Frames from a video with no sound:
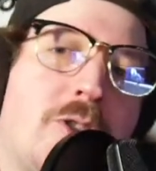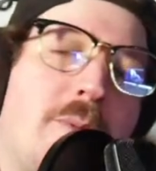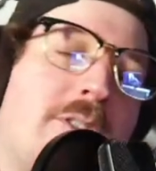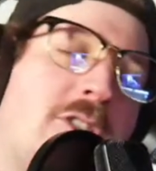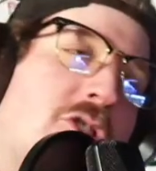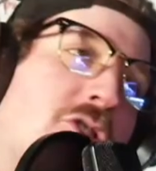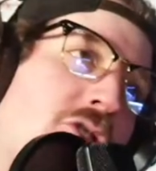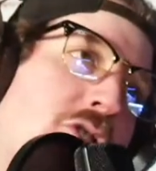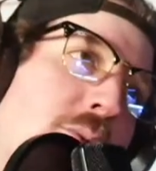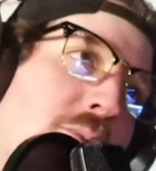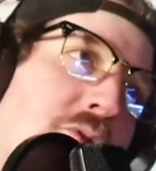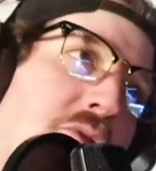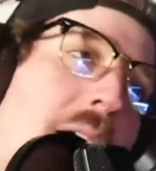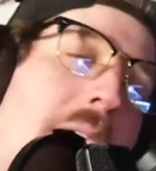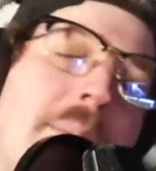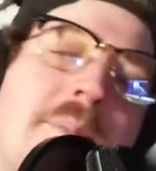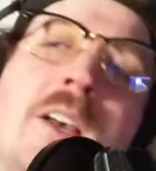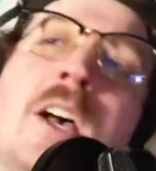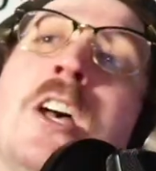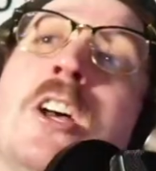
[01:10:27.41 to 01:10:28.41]
So make sure you
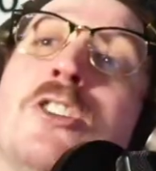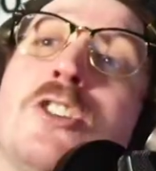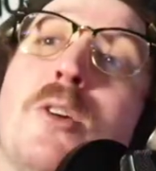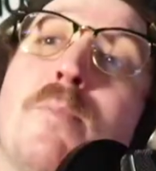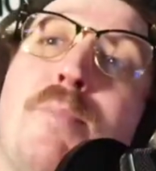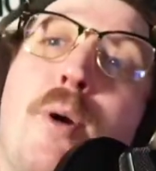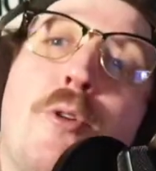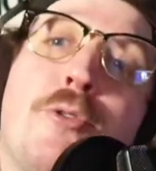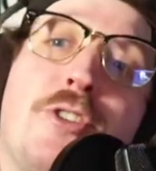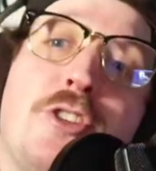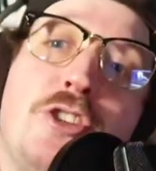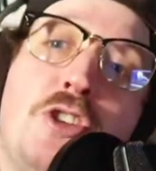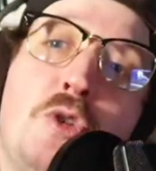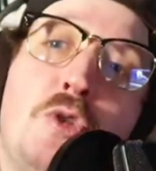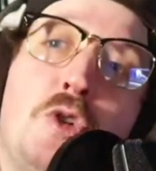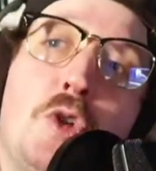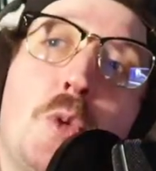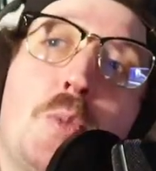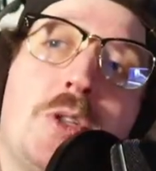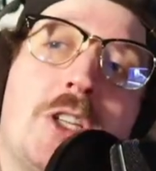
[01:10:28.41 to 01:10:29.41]
subscribe to both
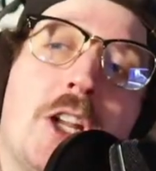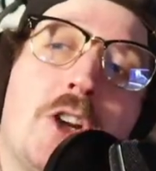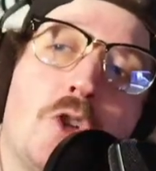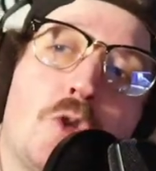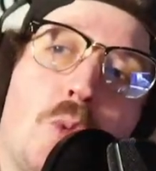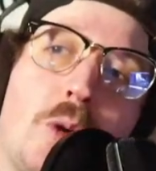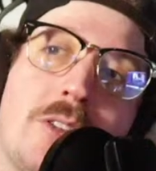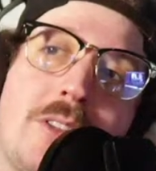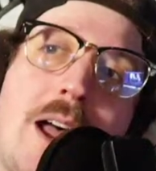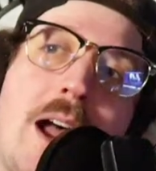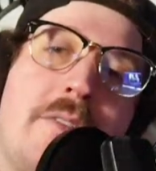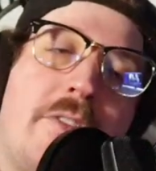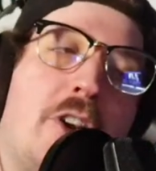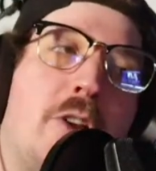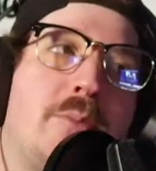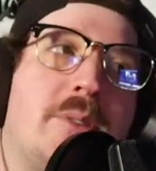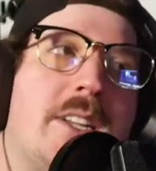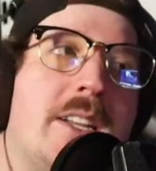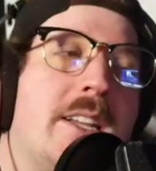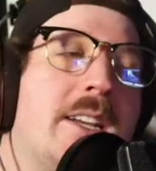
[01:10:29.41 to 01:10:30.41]
YouTube channels. We're live on
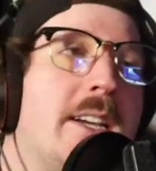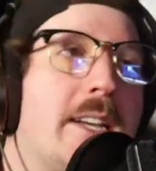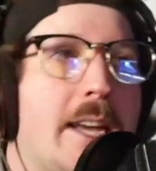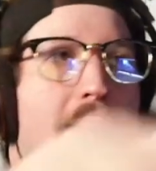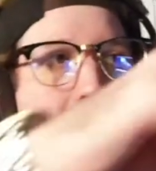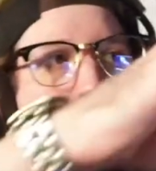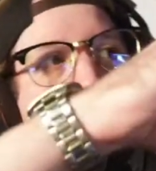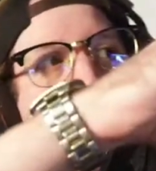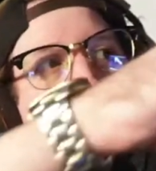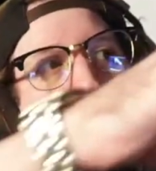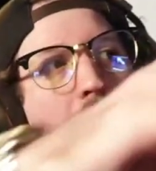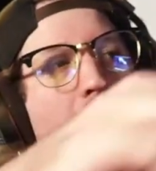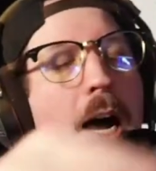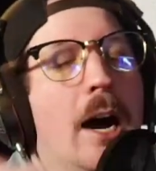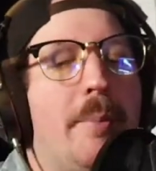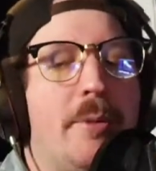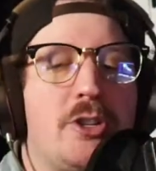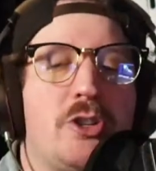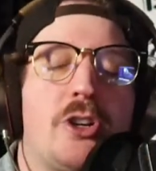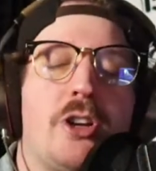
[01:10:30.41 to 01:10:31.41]
Obsidian Key,
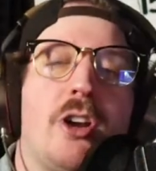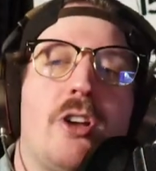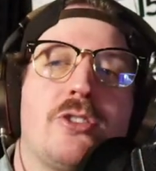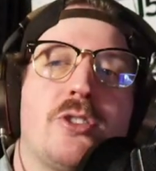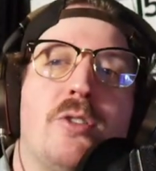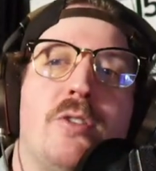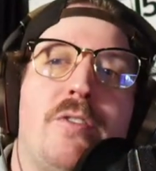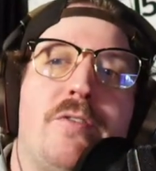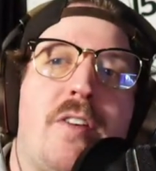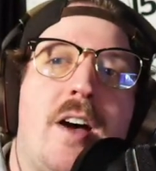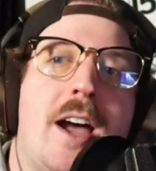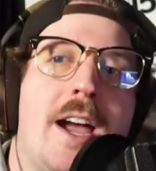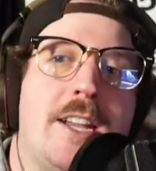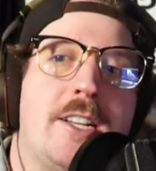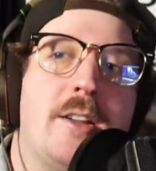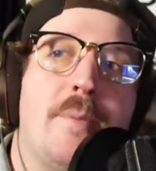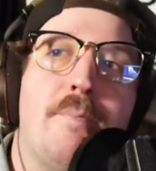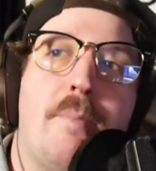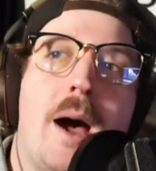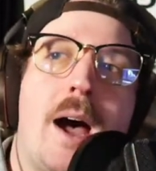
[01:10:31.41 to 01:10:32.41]
but you can also
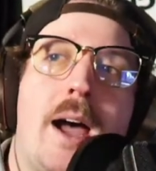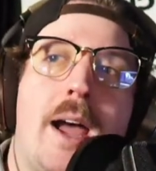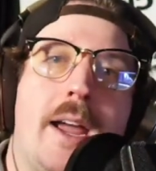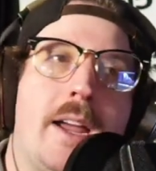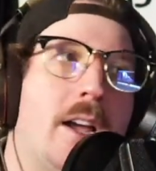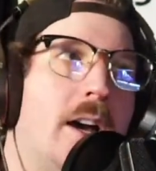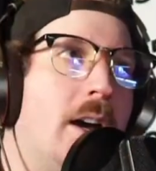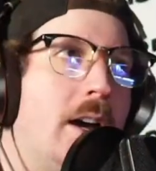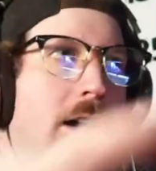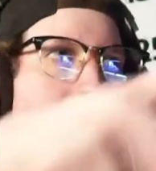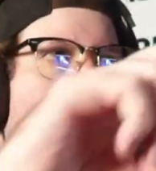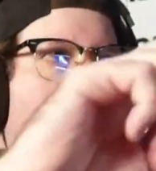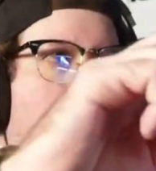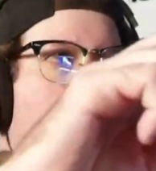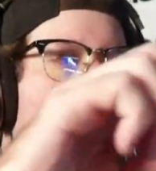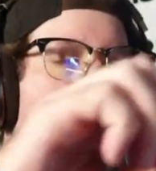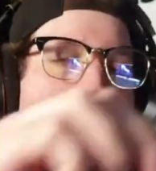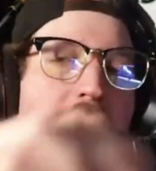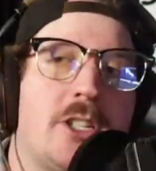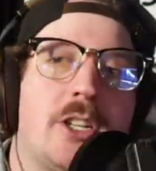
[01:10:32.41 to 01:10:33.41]
find my
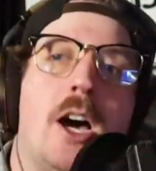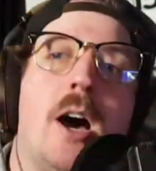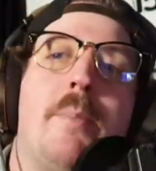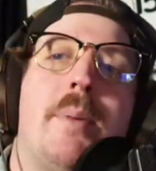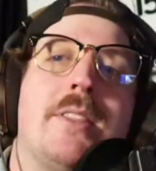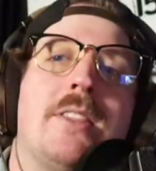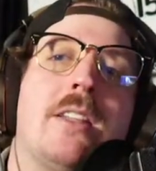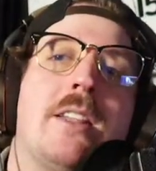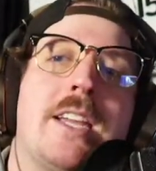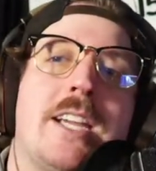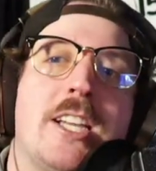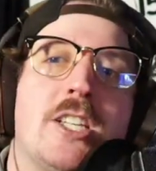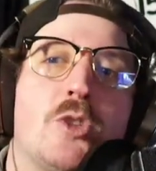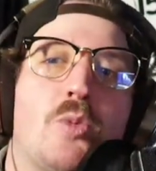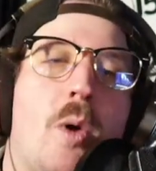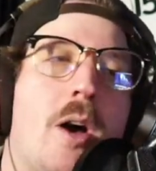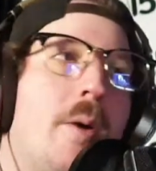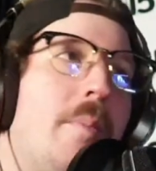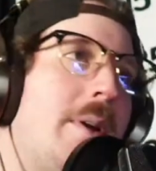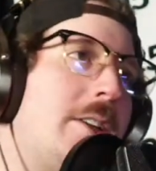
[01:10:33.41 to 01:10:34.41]
Twitch up at the link as
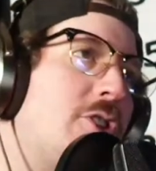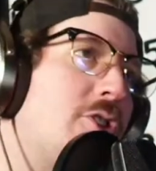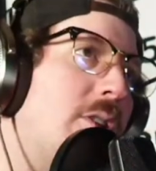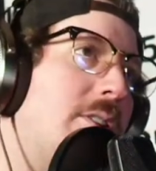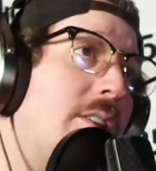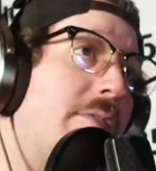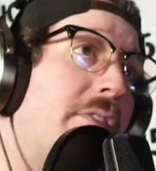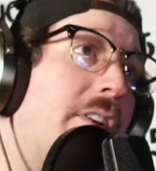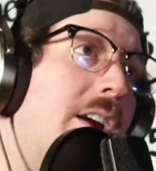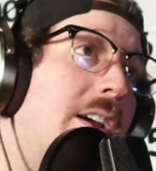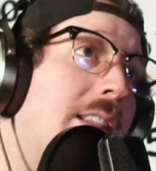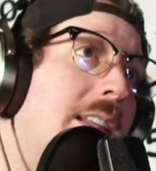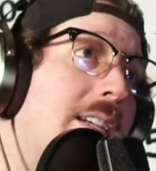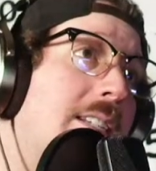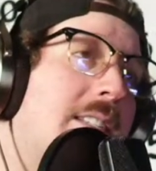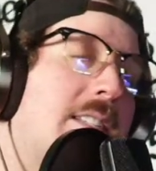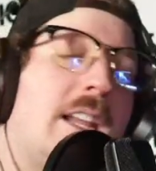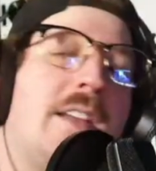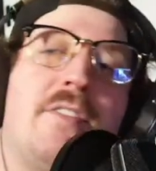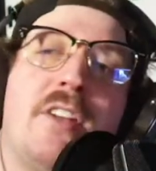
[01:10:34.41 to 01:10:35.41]
well. Make sure at the very
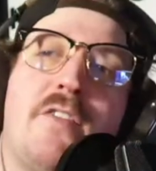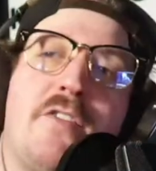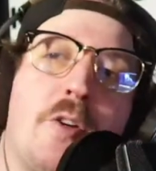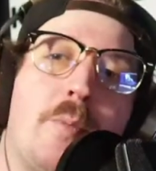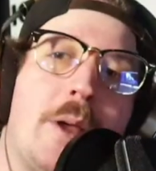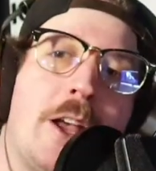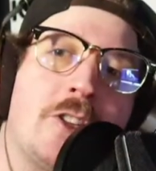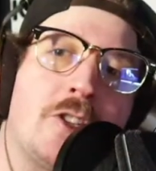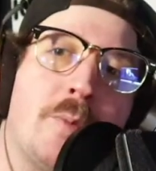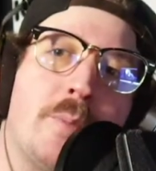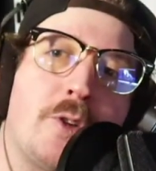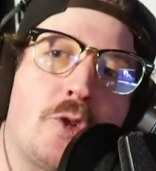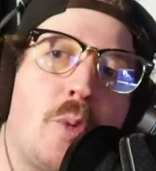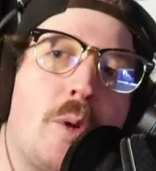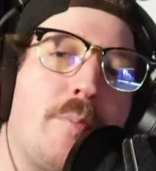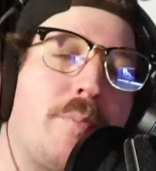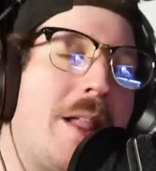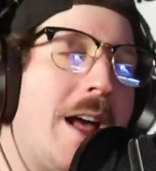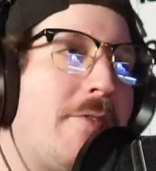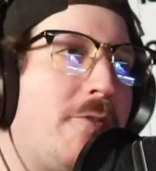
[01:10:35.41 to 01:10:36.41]
least, even if you're bouncing
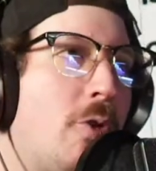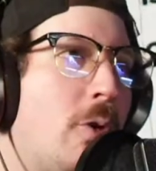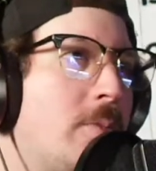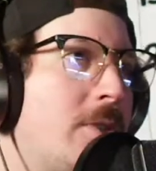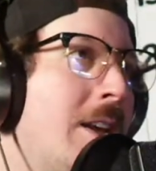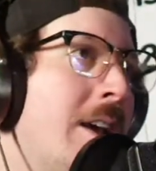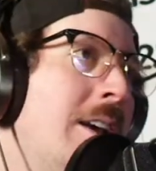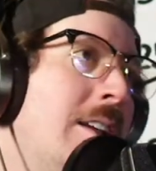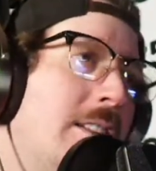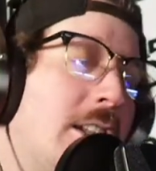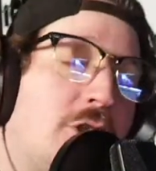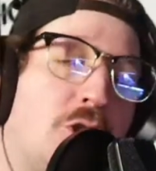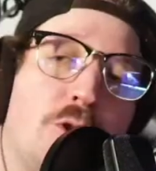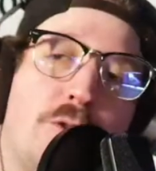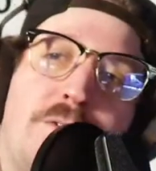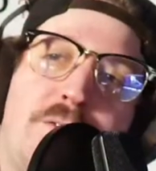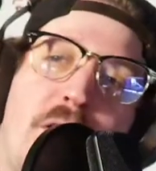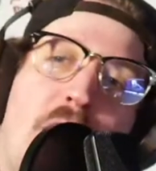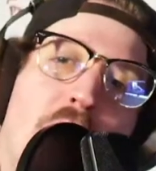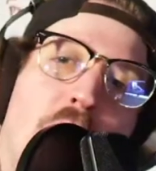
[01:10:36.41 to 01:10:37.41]
between platforms, that
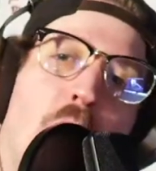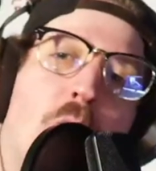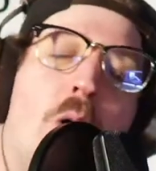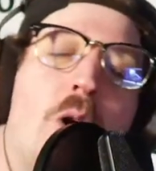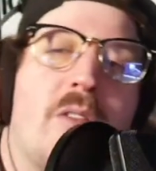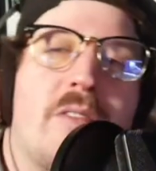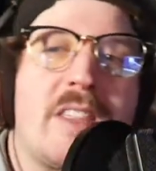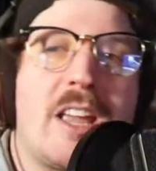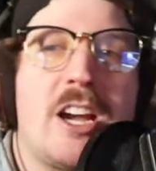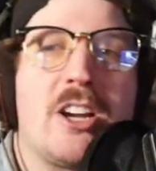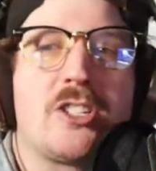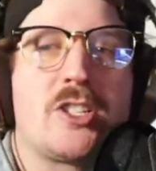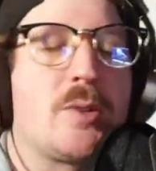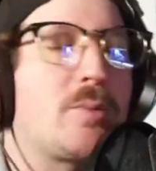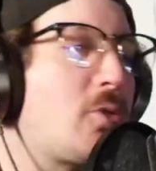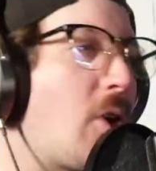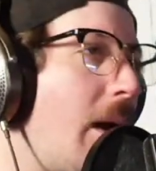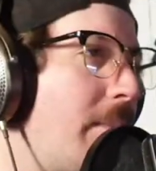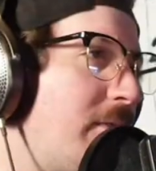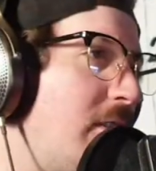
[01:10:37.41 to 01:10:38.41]
you follow over there,
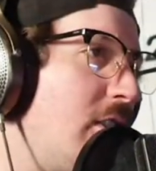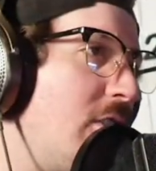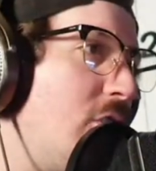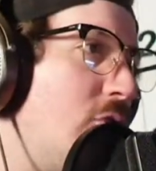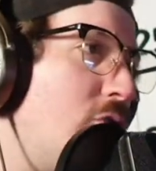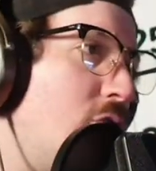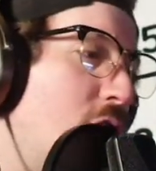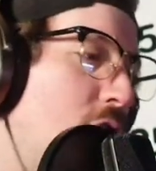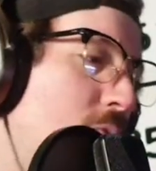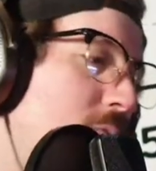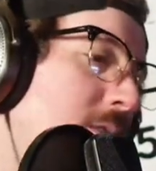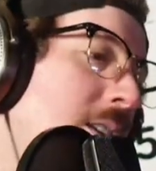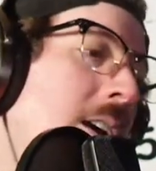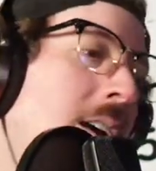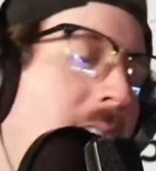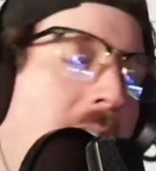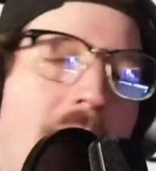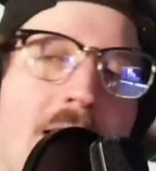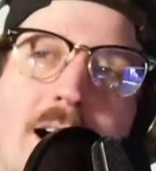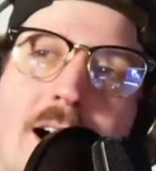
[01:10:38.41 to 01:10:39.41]
subscribe to the YouTubes,
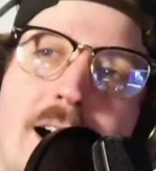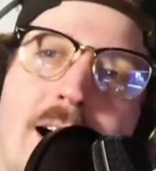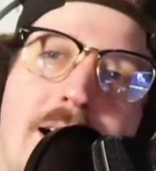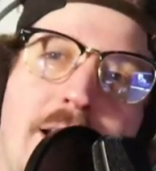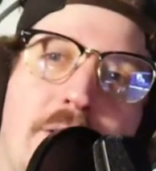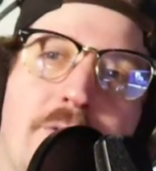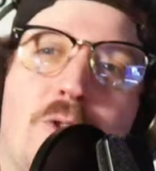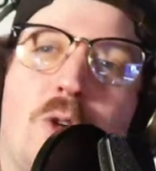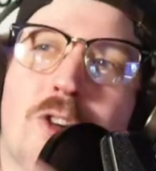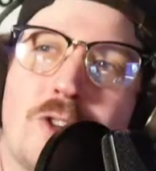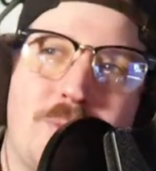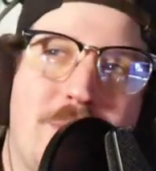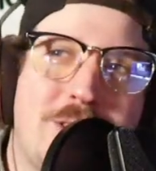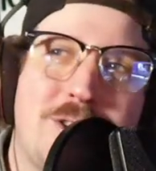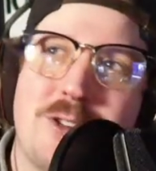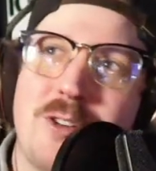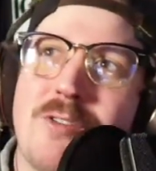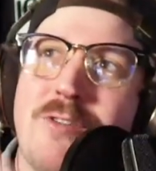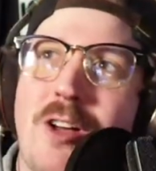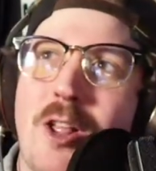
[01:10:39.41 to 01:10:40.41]
and of course, make
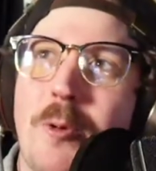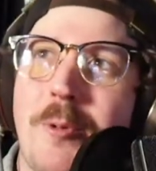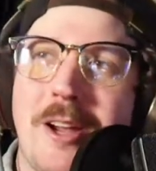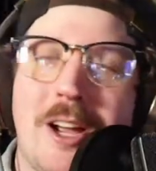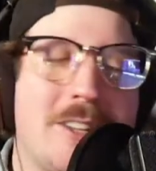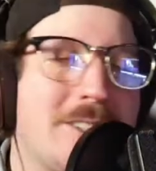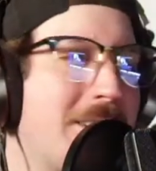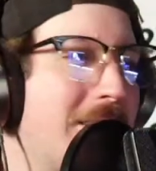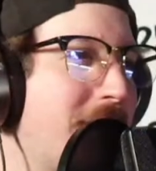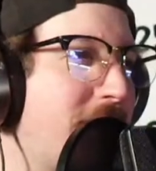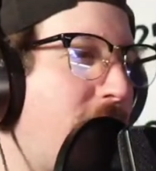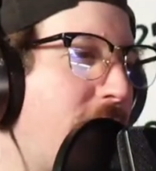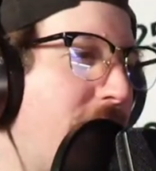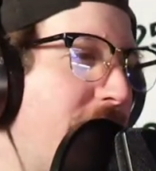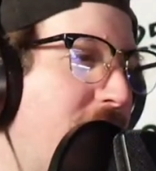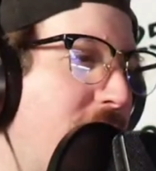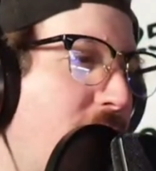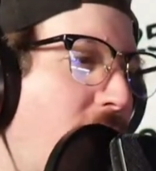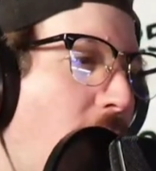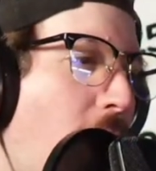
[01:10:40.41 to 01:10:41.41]
sure you're following on TikTok
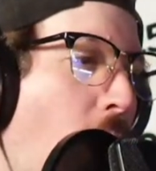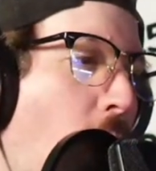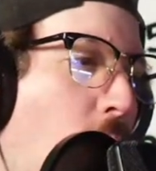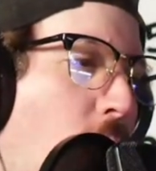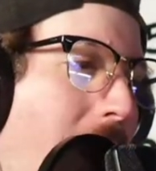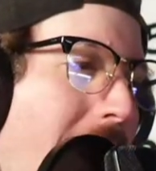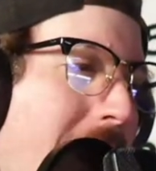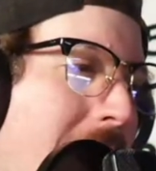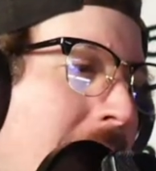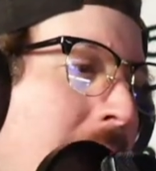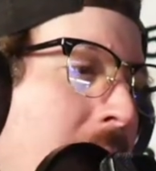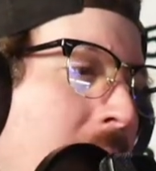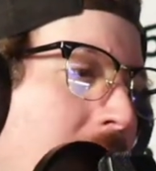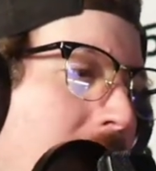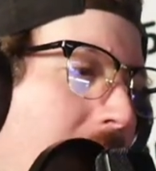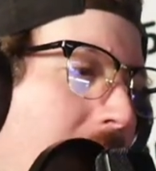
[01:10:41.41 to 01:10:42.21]
if you're not already.